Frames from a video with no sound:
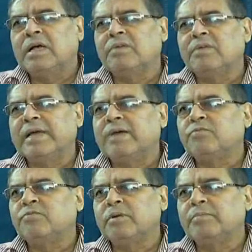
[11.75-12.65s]
We have
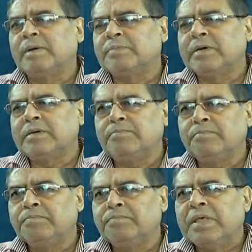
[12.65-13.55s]
to remember
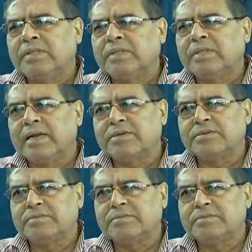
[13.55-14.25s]
that